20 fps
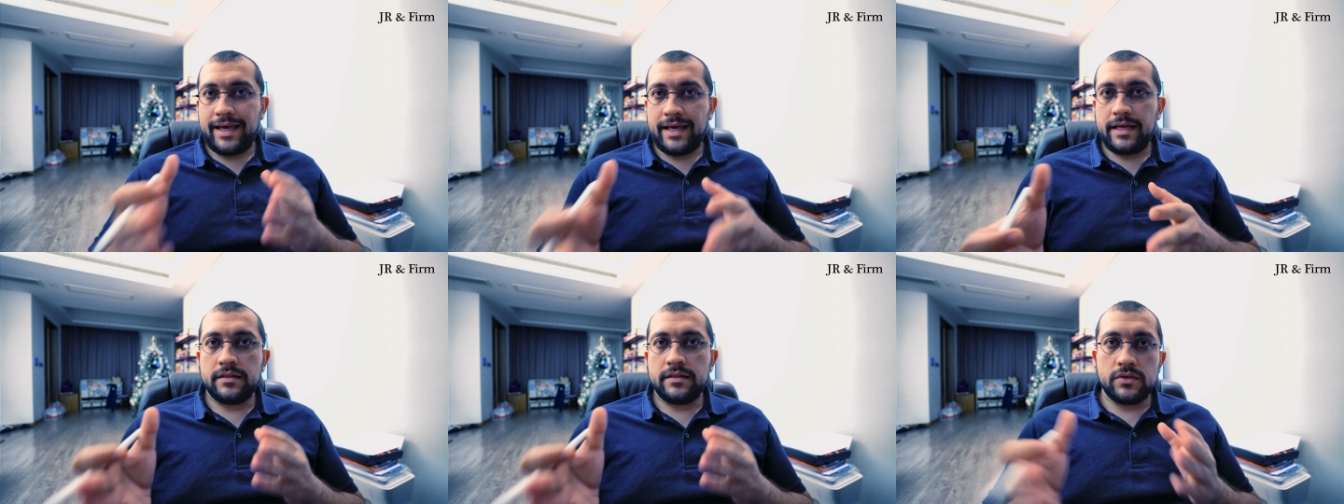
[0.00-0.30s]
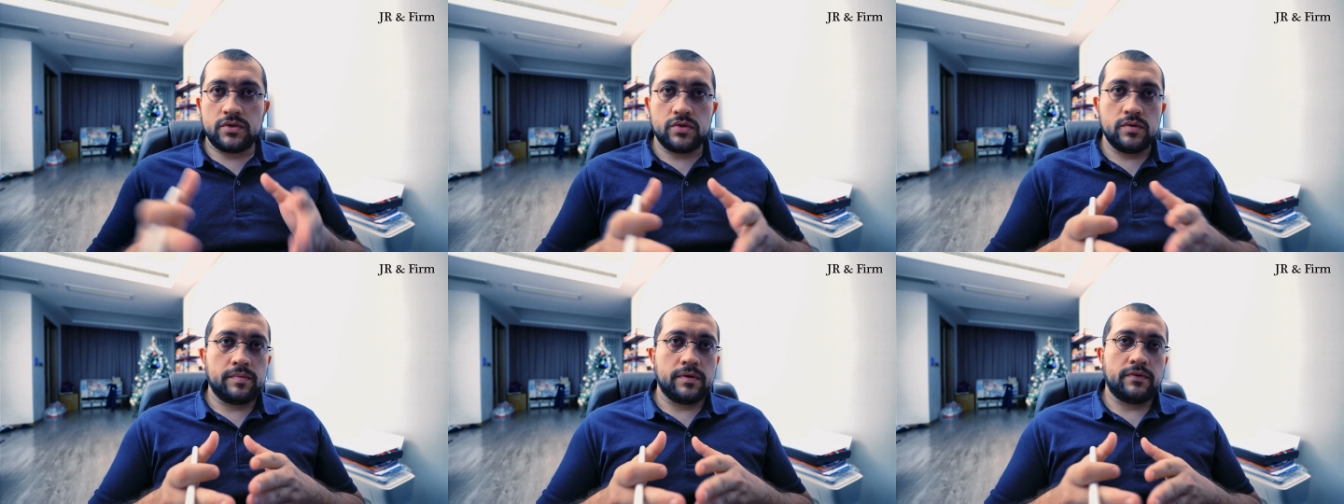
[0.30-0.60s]
and
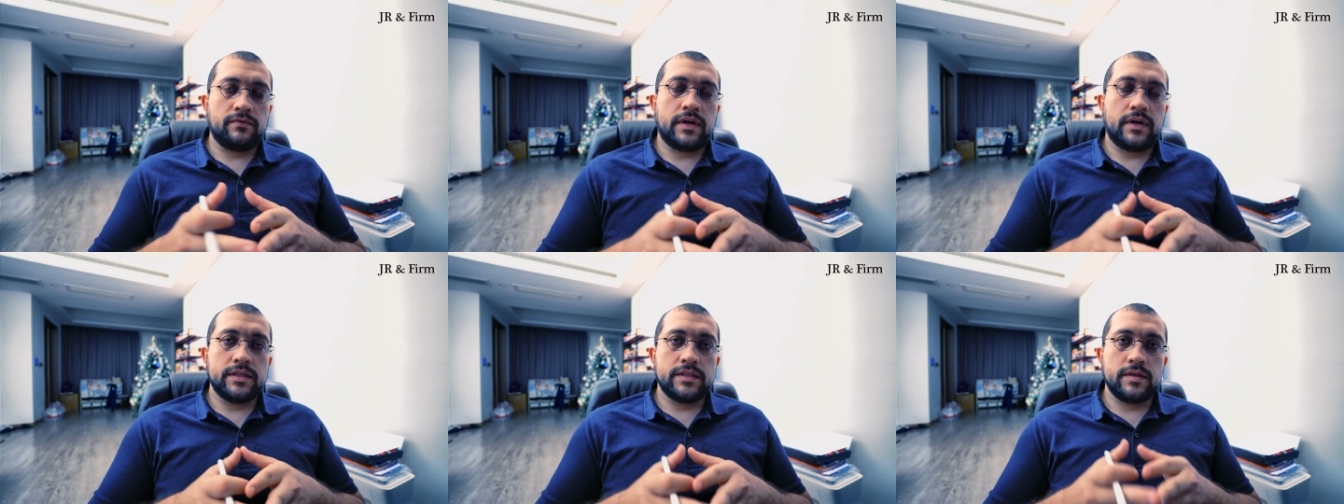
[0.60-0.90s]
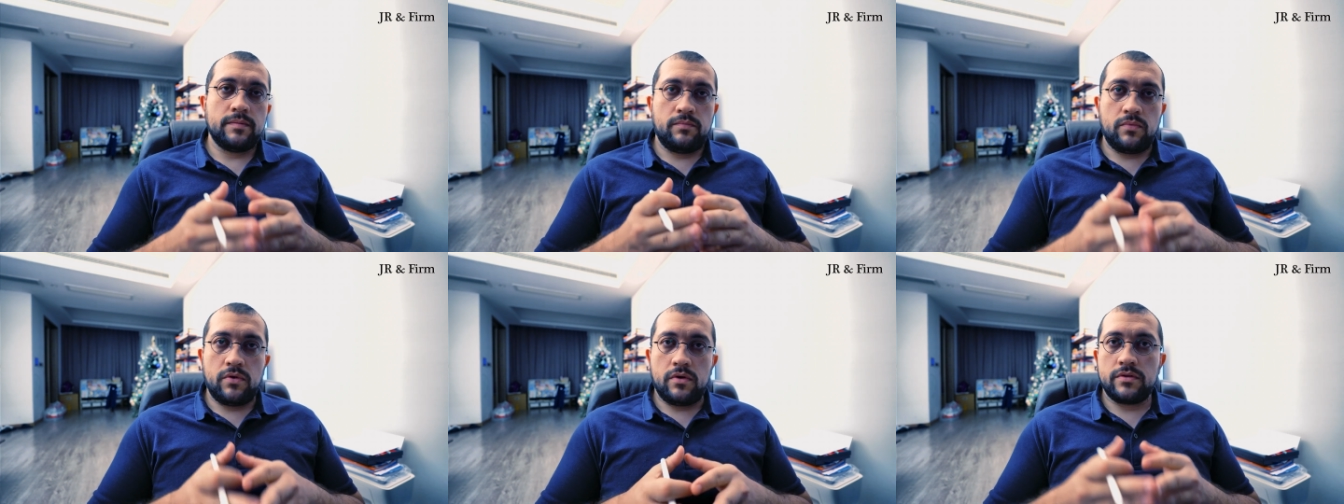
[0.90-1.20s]
the
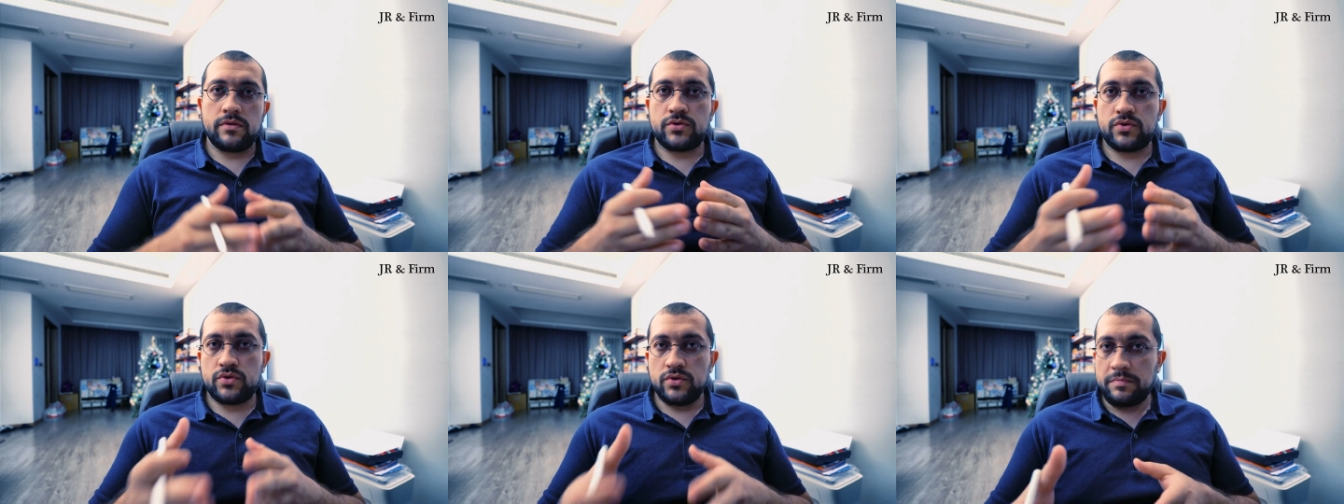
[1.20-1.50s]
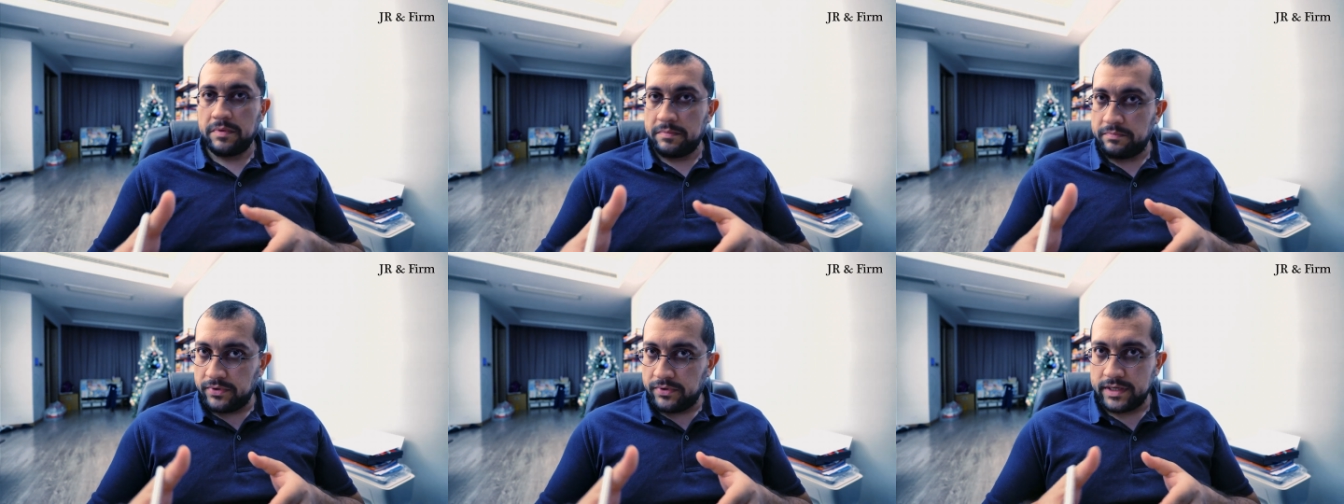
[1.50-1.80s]
supervisor both should
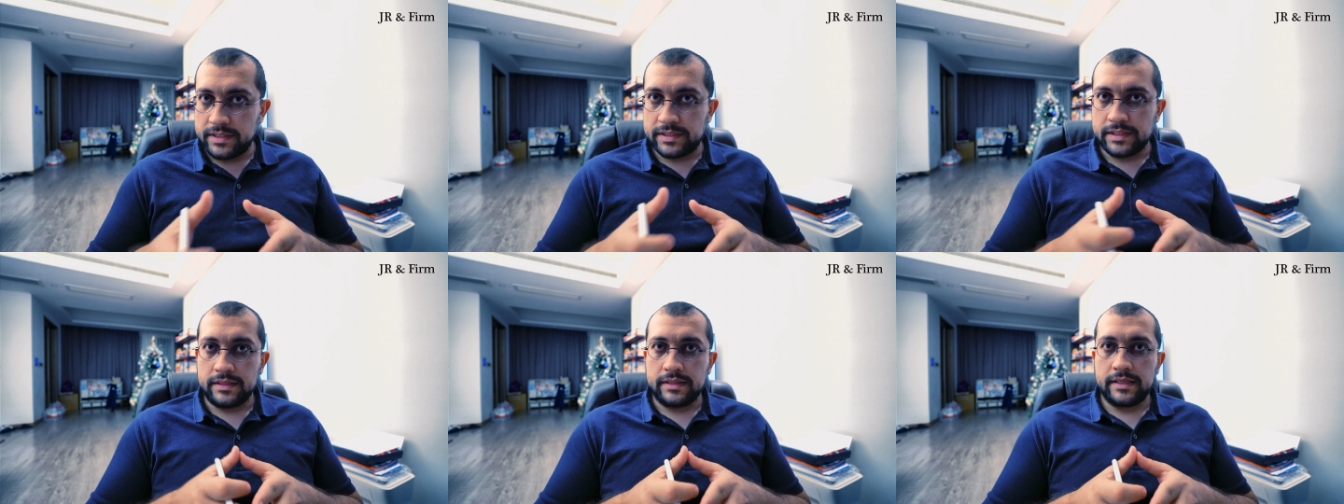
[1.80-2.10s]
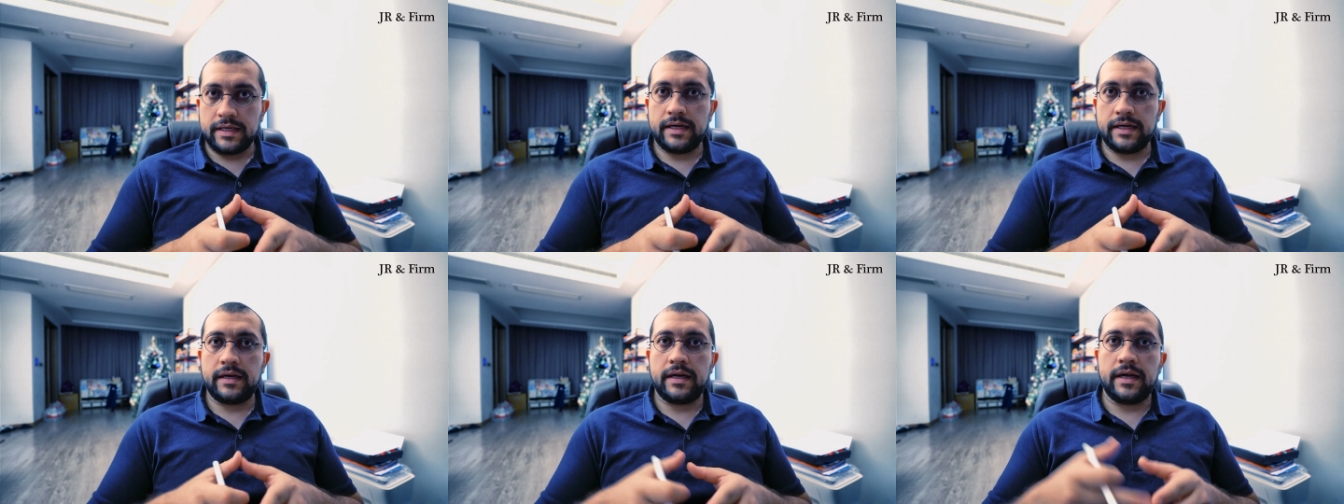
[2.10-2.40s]
be present
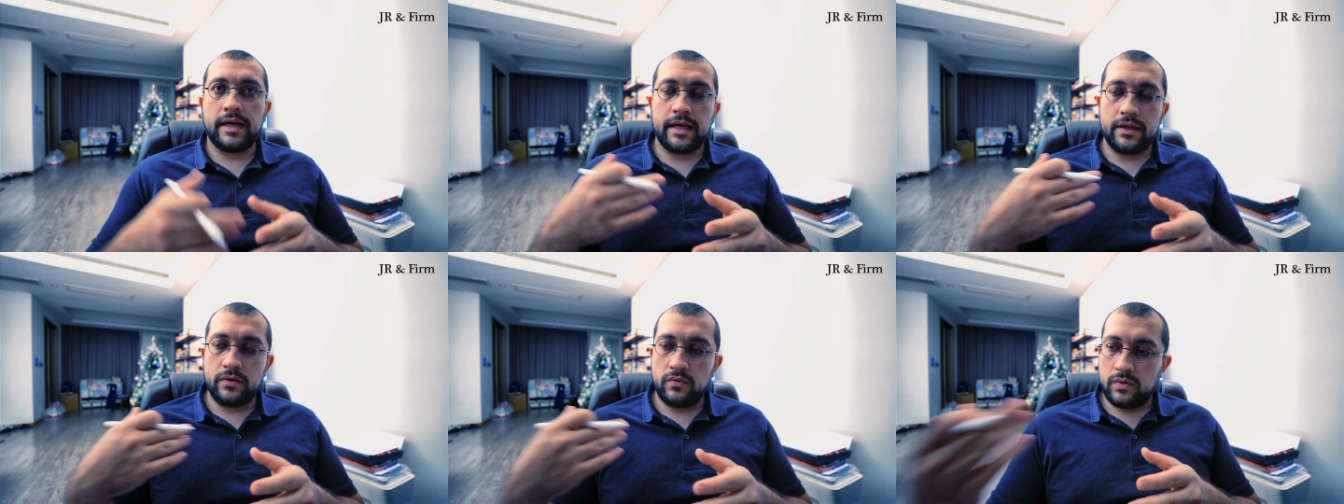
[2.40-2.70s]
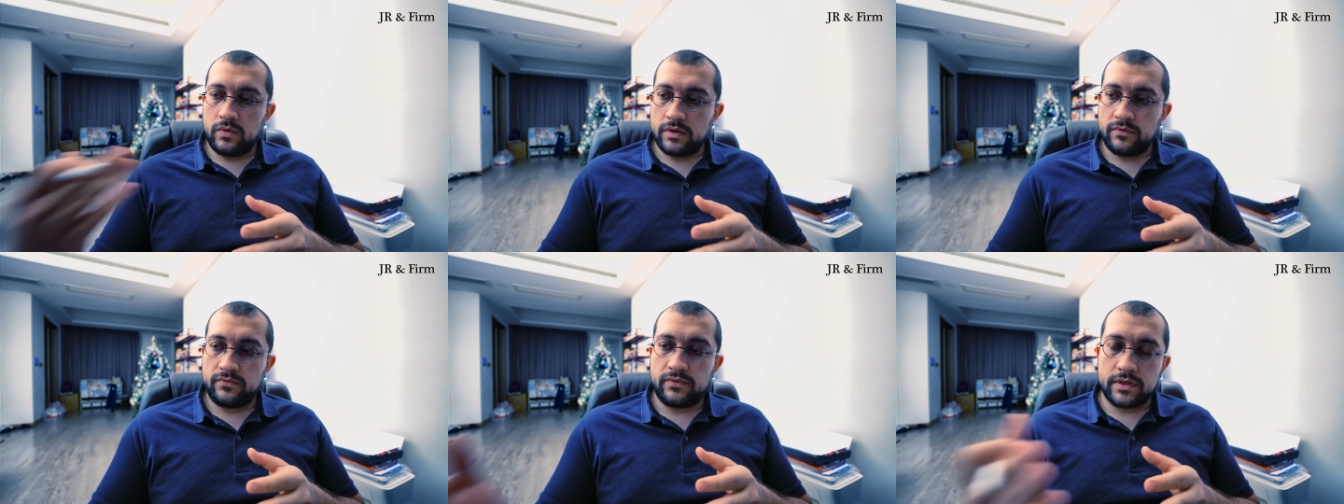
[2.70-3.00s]
there, and
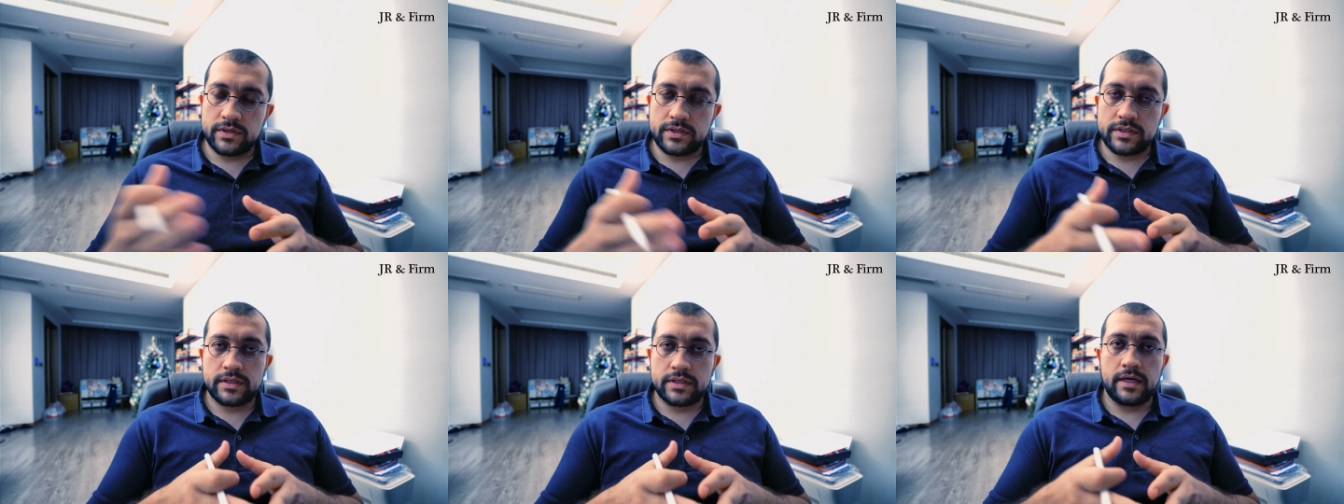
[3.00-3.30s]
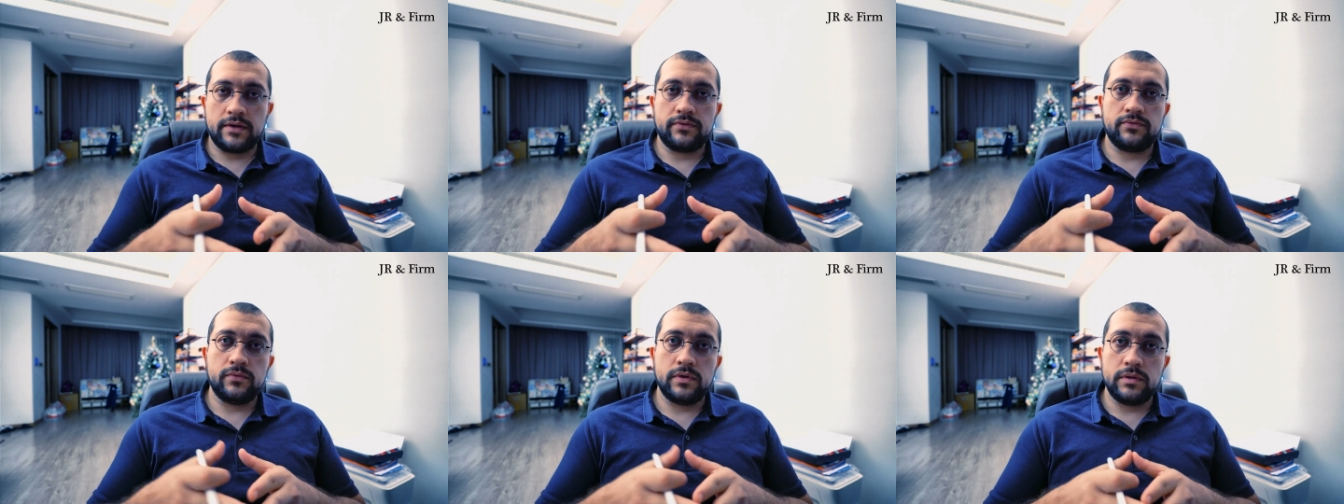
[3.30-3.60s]
one of our
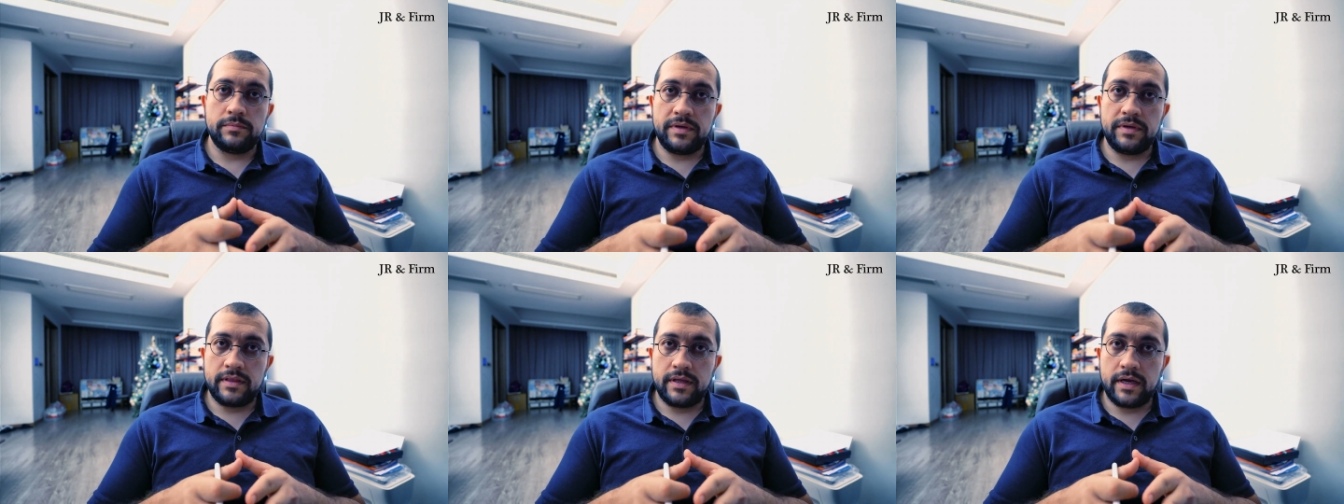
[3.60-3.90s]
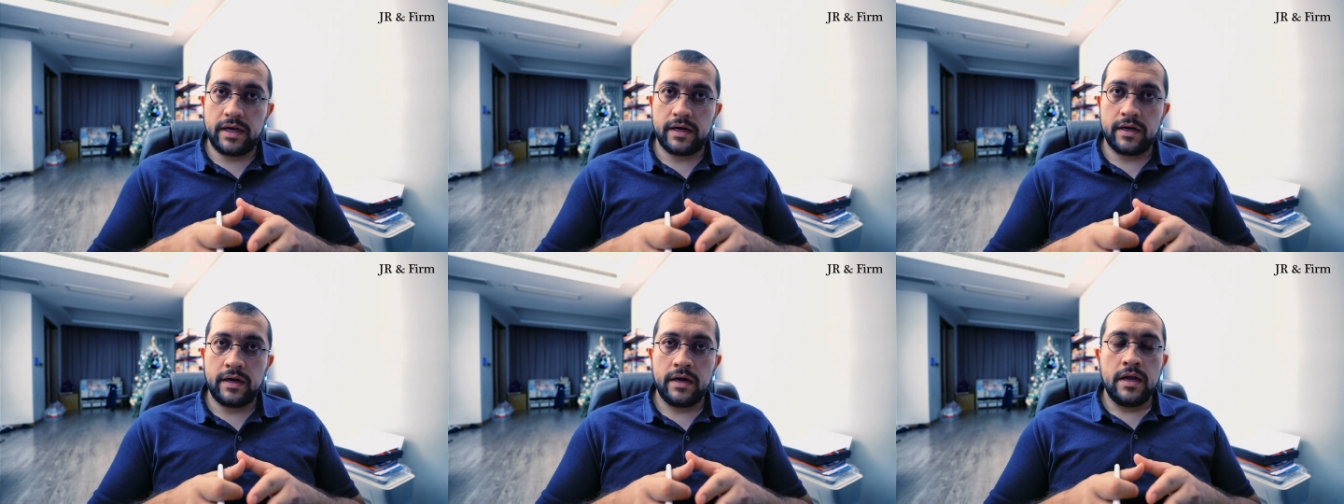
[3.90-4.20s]
staff will be
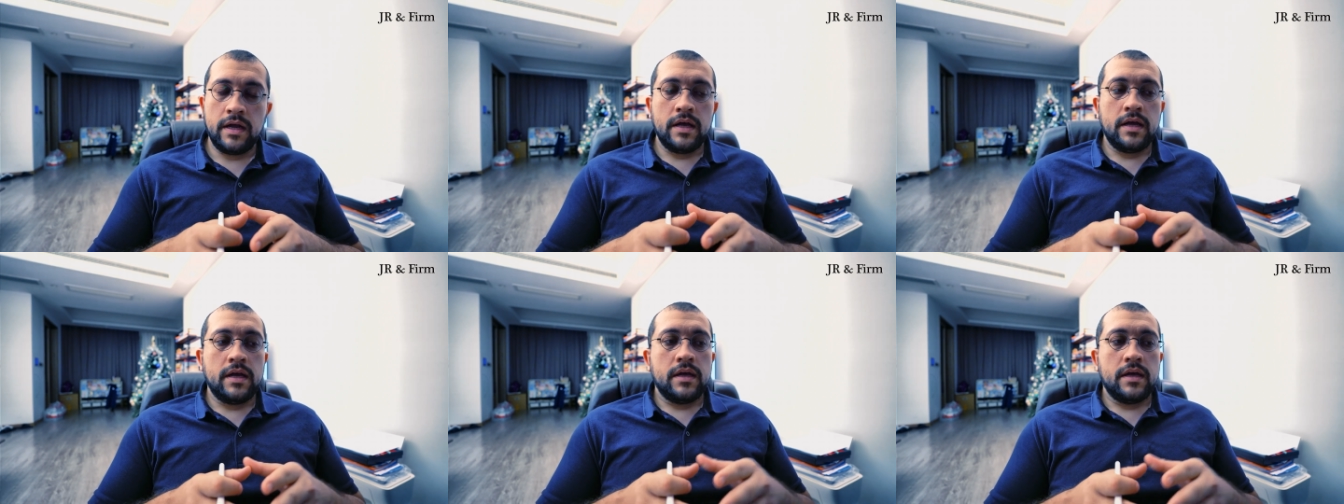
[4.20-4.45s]
there.